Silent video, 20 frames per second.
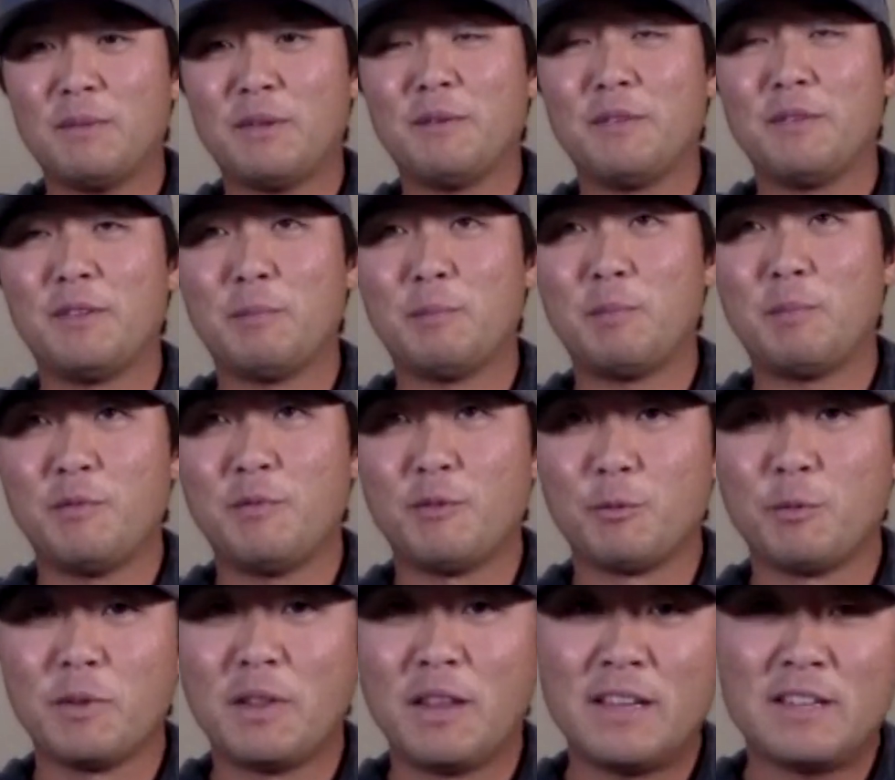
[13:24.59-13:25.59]
The
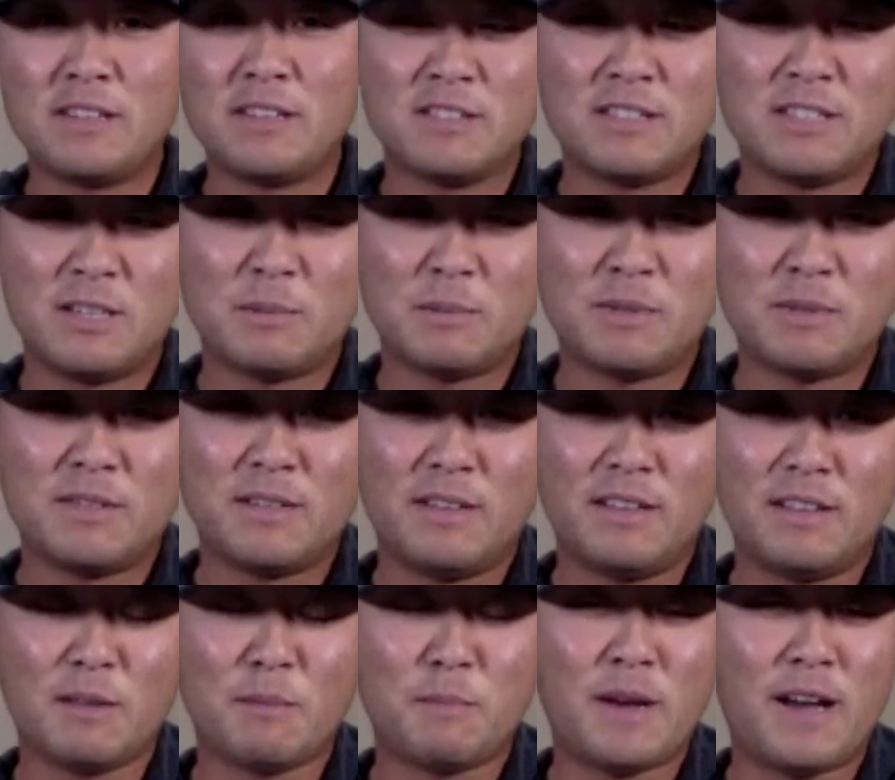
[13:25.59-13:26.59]
relationships
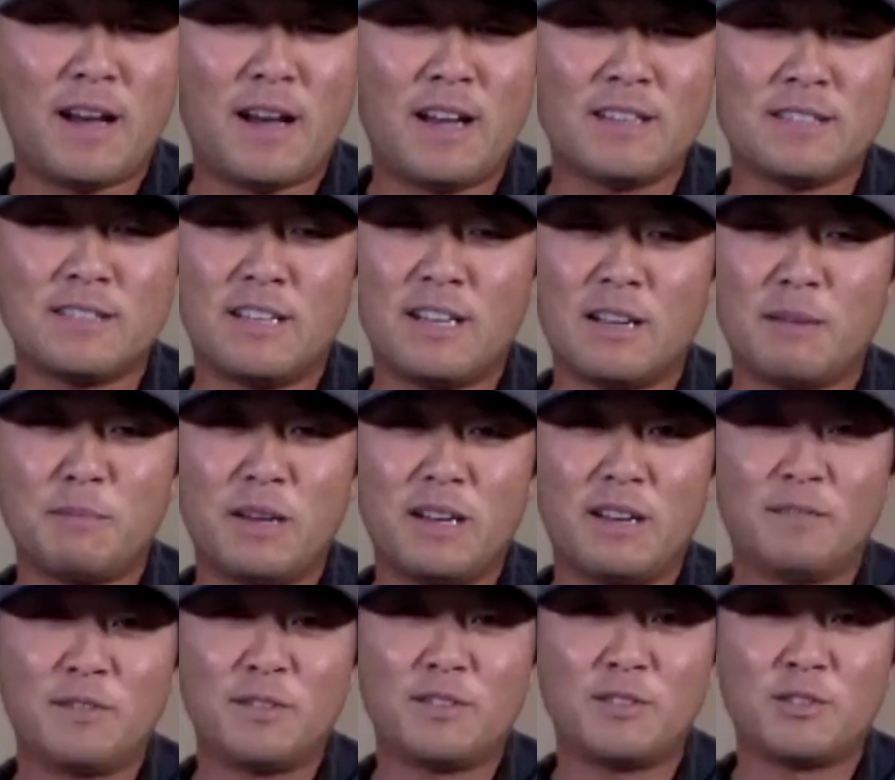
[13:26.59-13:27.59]
in the past that I might
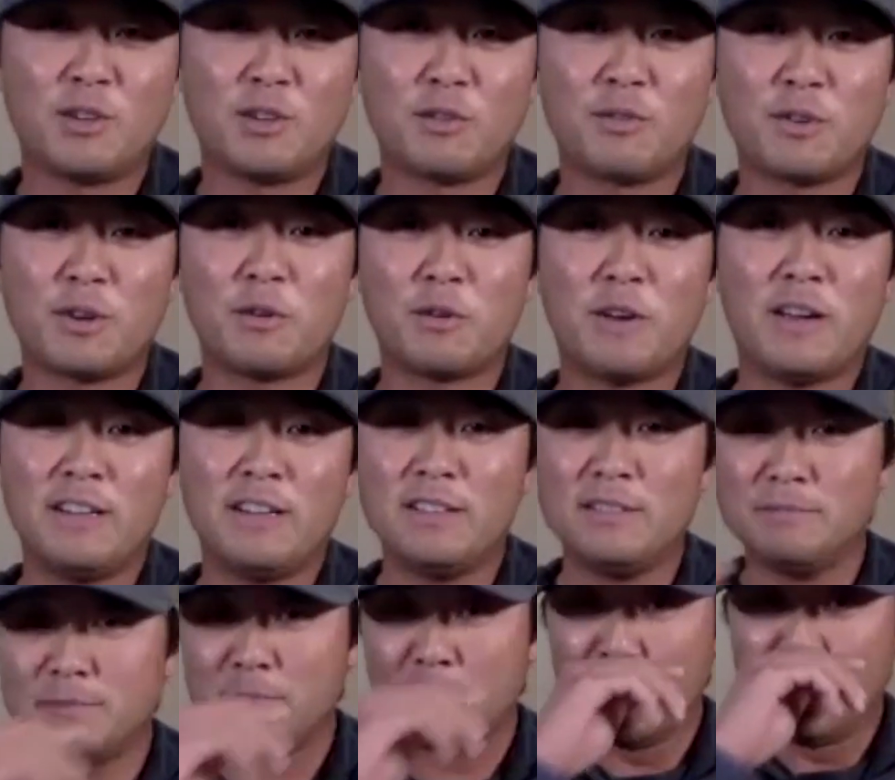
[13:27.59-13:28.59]
have took for
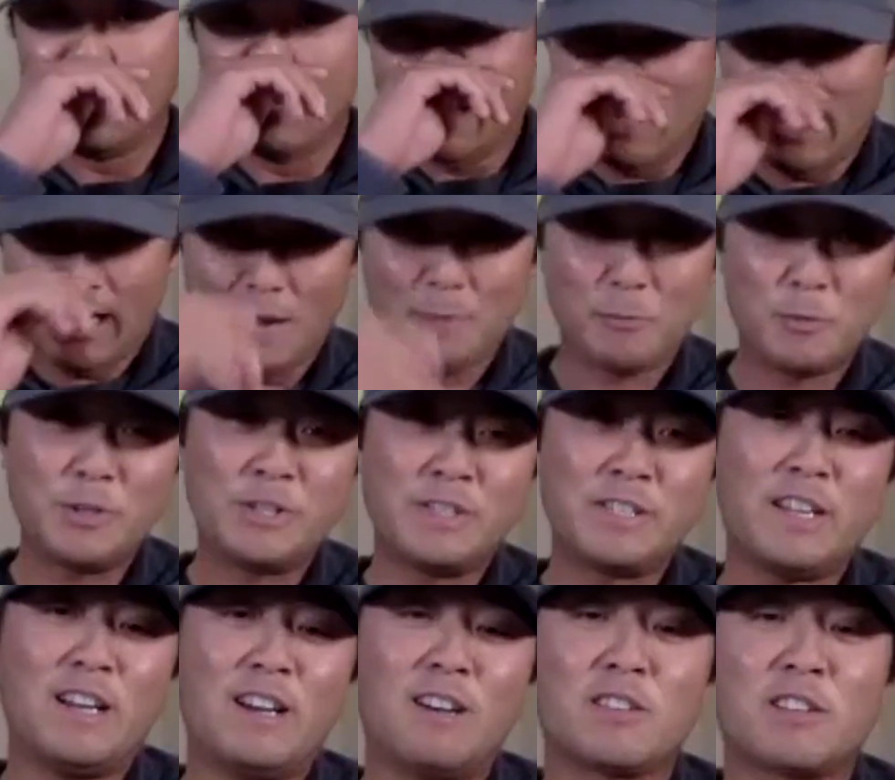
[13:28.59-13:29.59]
granted, I'm
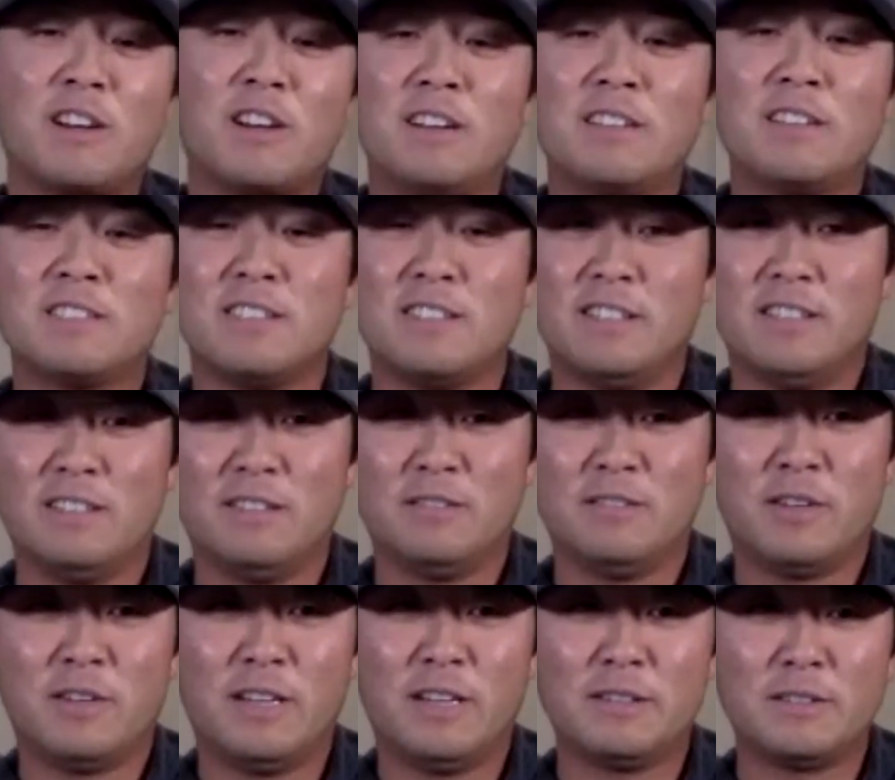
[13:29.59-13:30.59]
reaching out constantly, right?